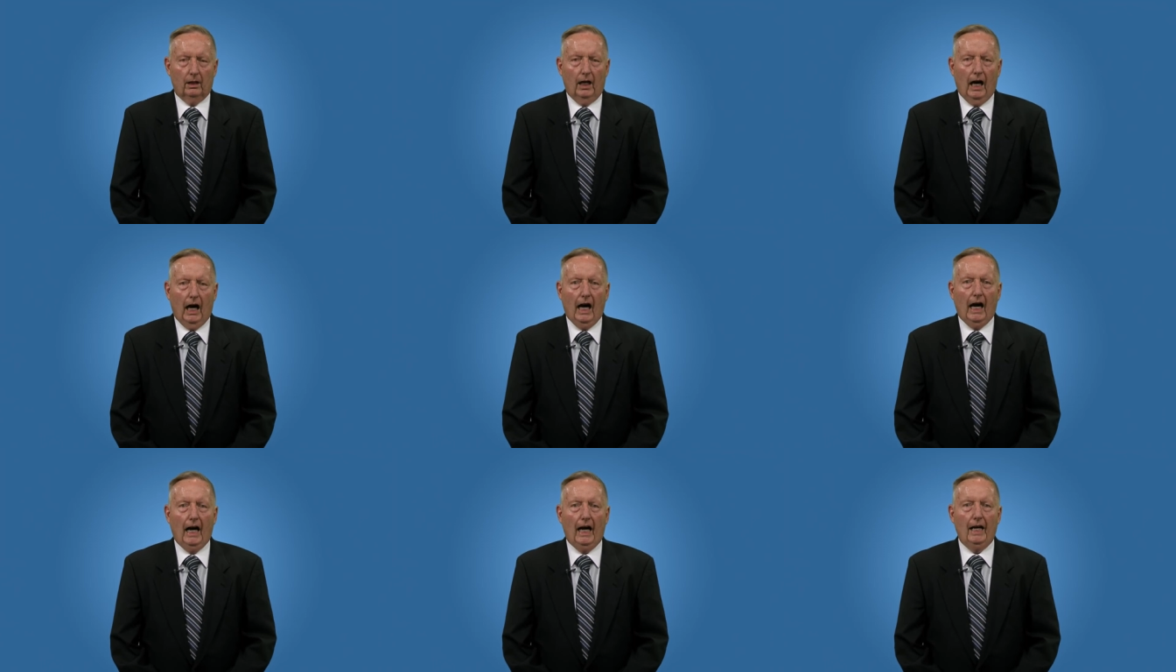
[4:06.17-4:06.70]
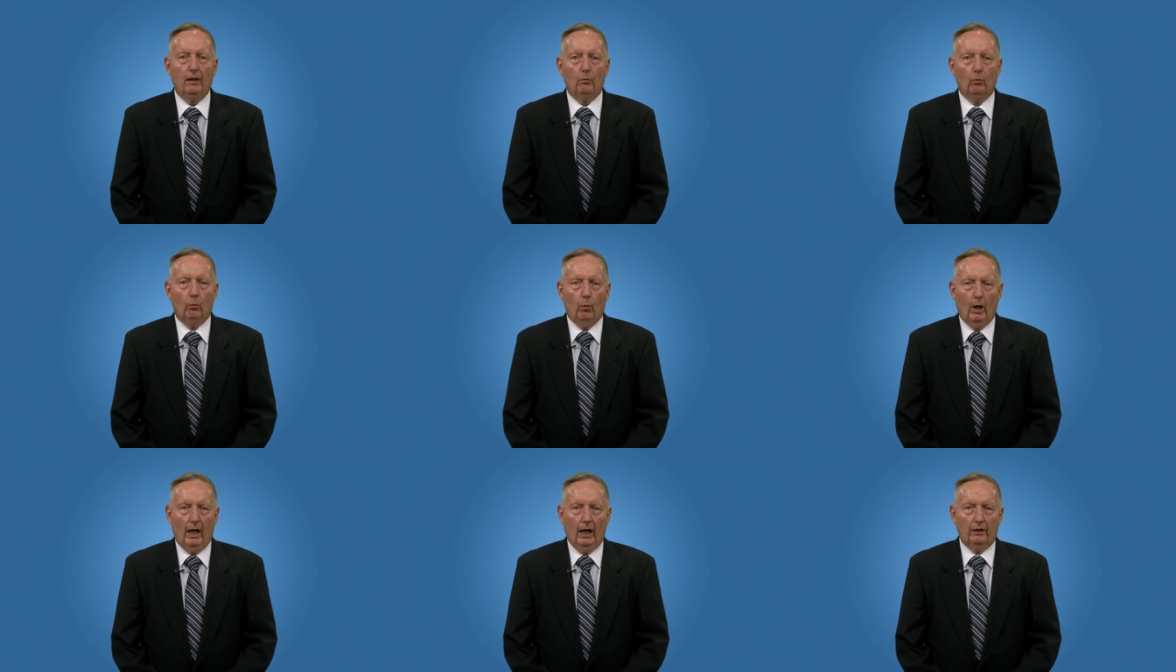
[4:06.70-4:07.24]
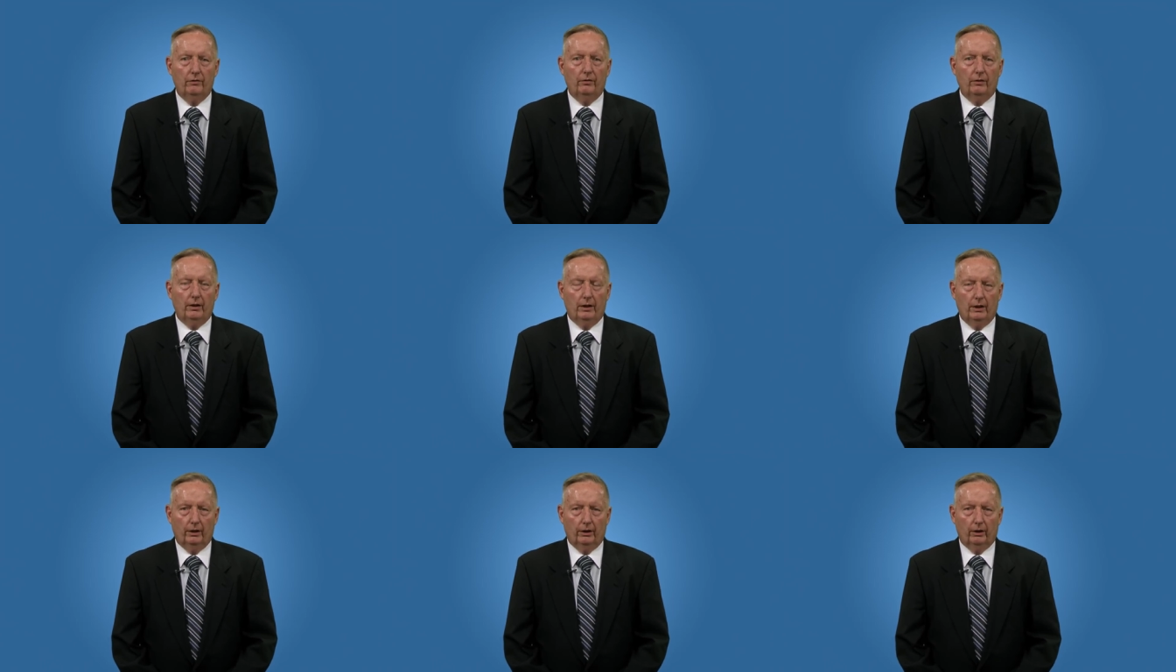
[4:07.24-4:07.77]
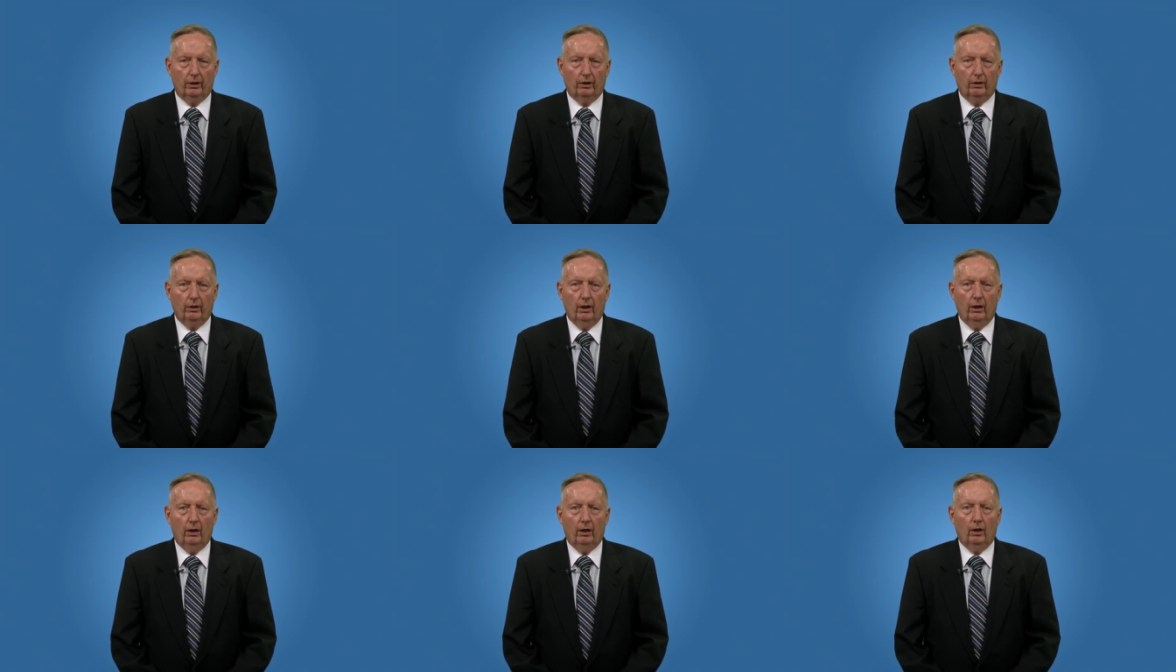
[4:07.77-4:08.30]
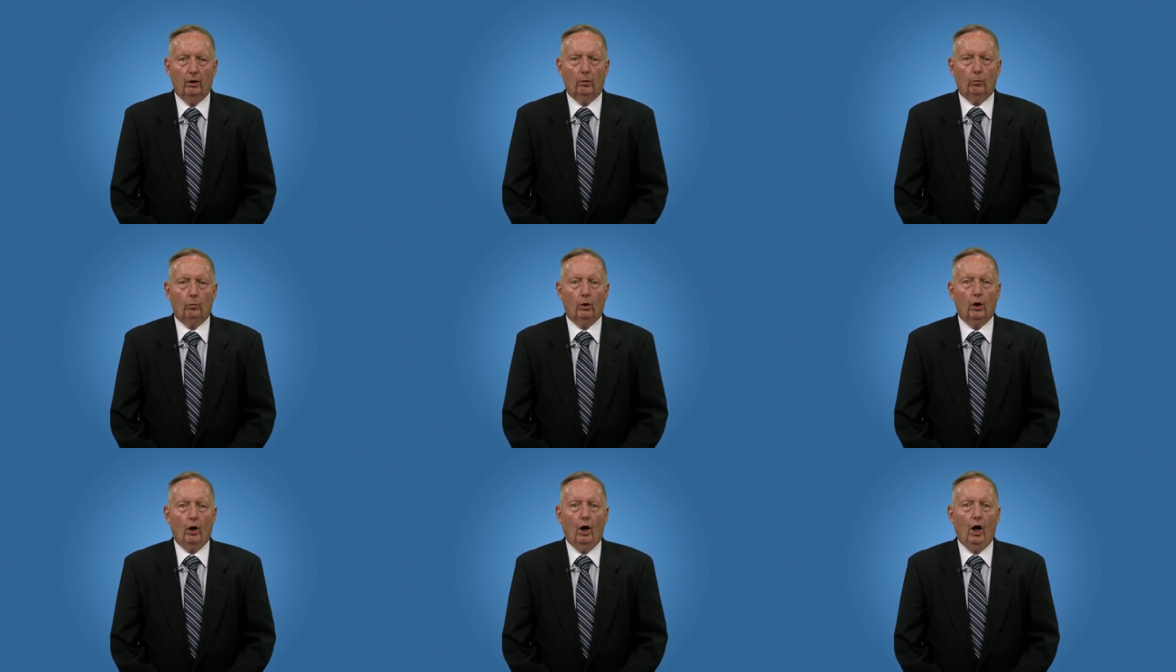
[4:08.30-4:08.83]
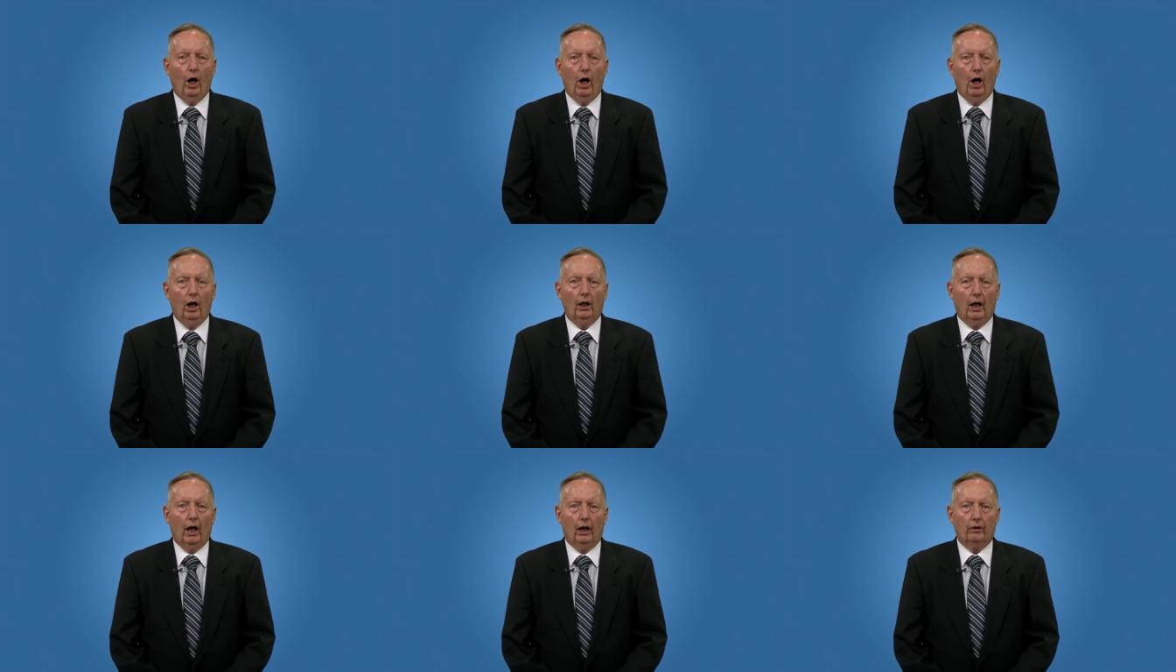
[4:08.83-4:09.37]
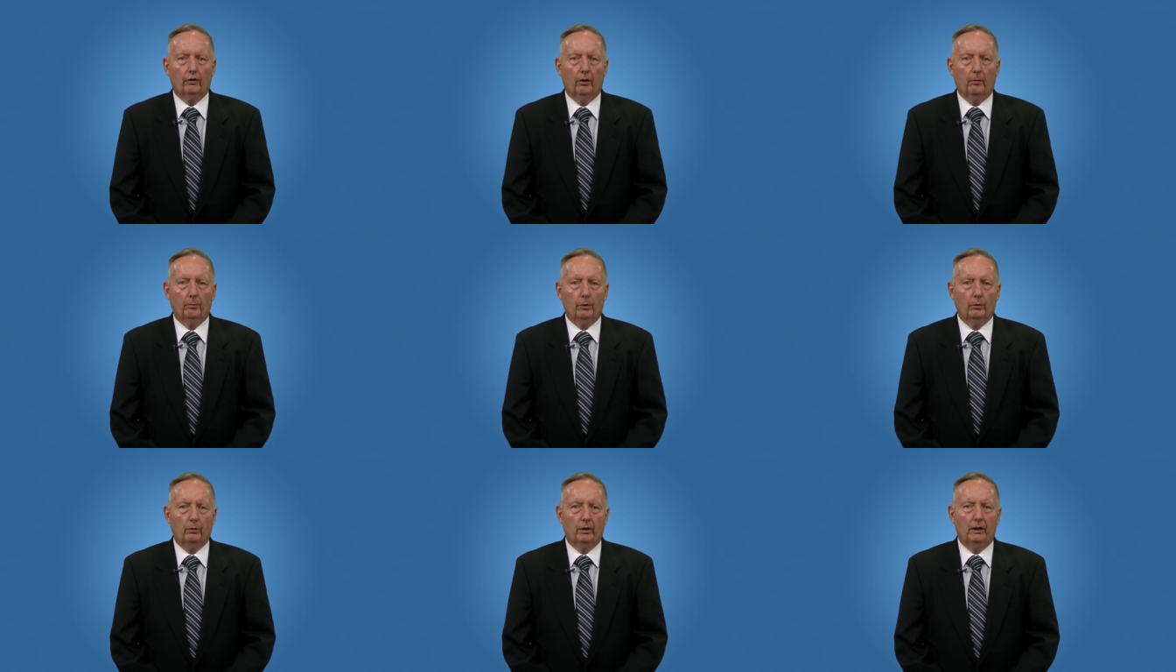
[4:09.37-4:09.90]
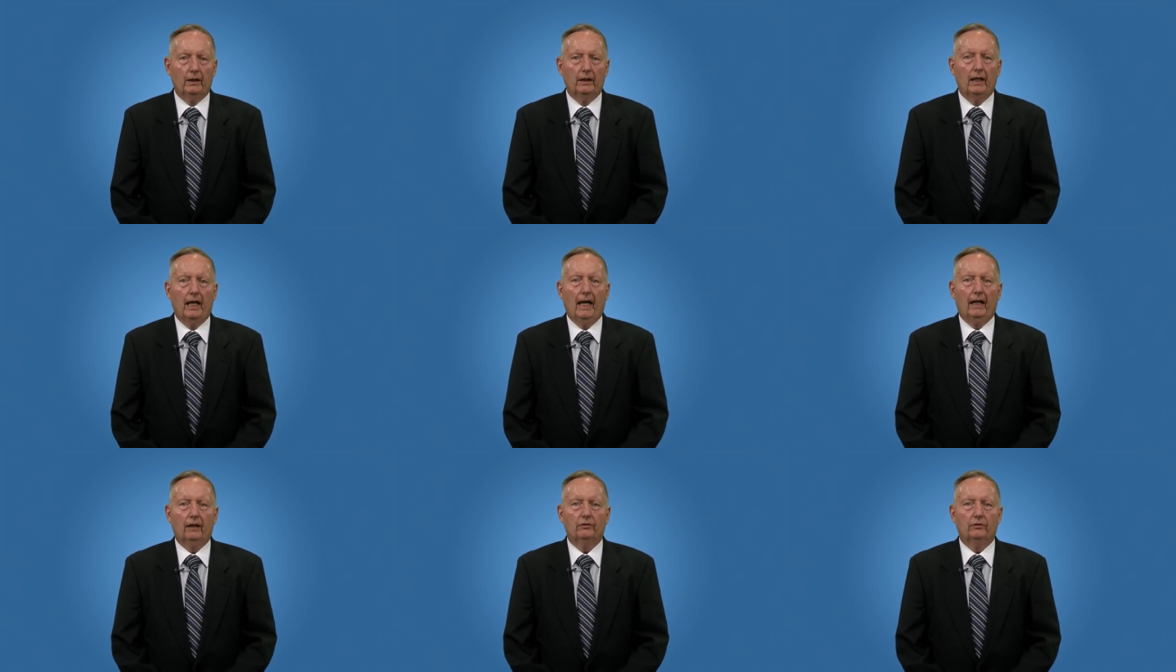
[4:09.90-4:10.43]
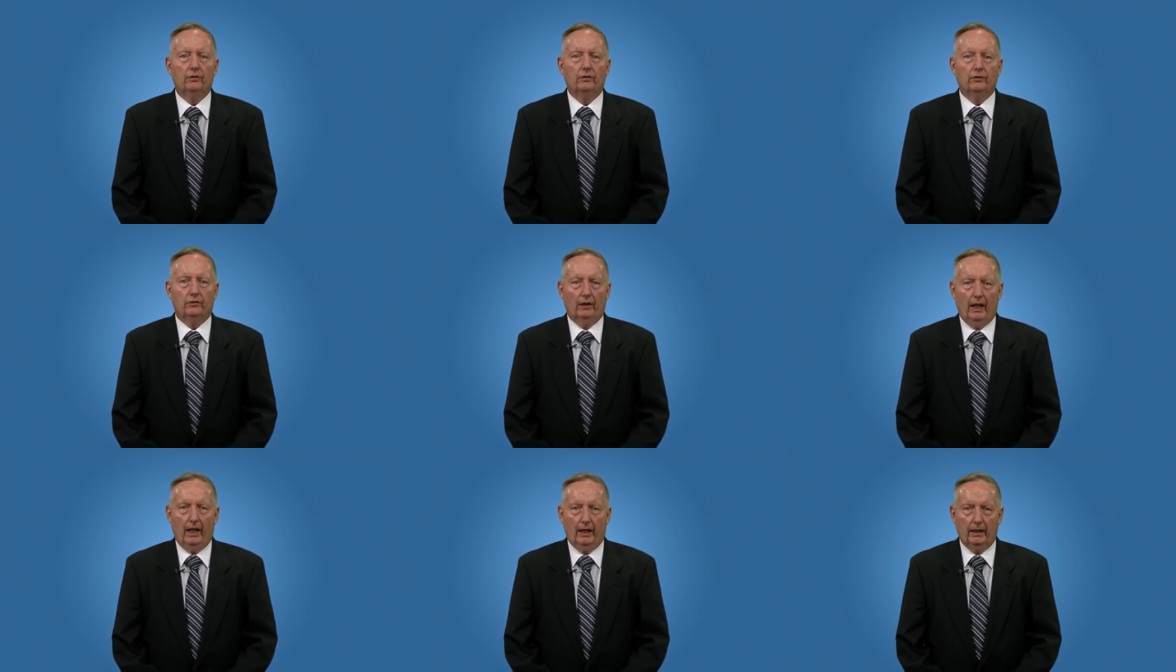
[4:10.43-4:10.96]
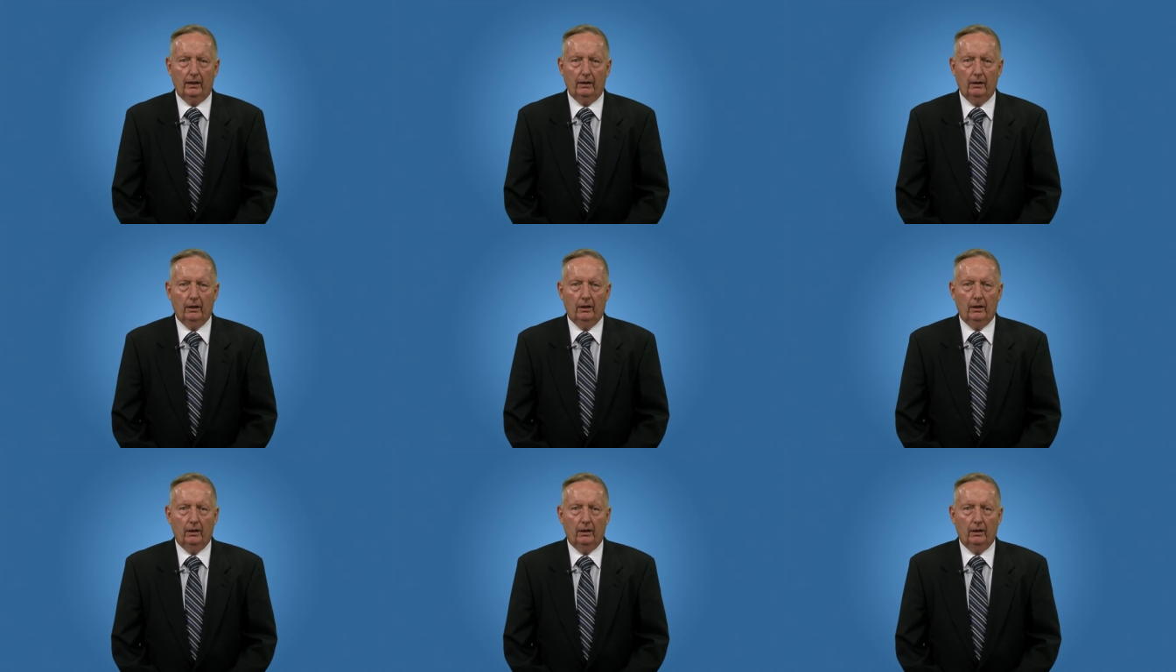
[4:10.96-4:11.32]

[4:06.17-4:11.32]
I want to hear what all our community has to say